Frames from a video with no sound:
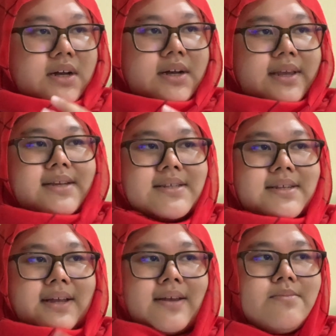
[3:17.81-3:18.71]
Yes,
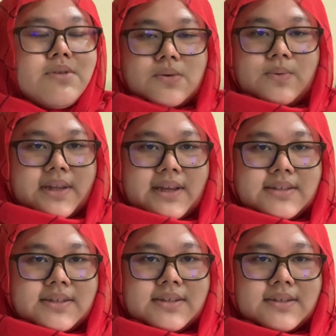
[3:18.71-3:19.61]
I'm so
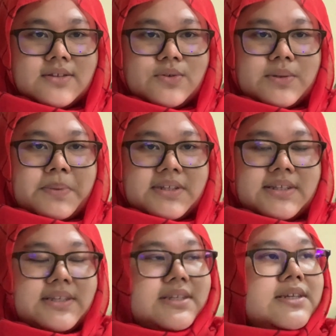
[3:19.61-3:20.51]
late to the
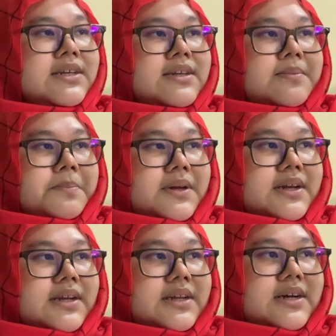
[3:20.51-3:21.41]
party,
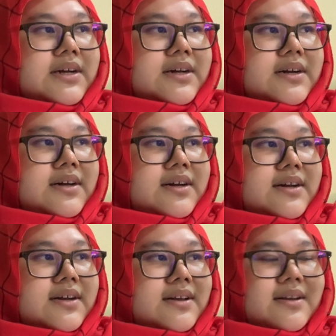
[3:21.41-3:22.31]
but
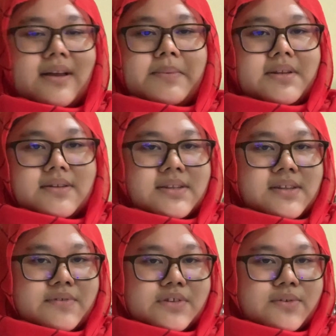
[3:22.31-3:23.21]
I mean, it's
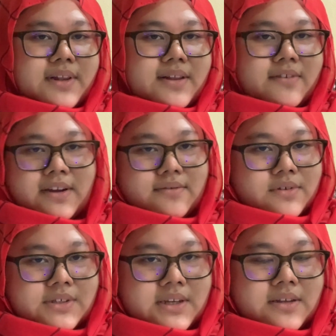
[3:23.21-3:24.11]
never too late, right,
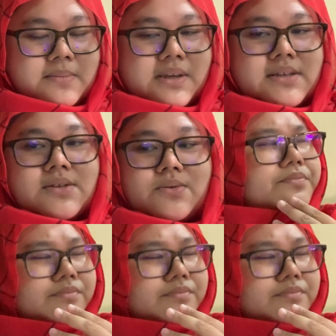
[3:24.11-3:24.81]
watching anime. So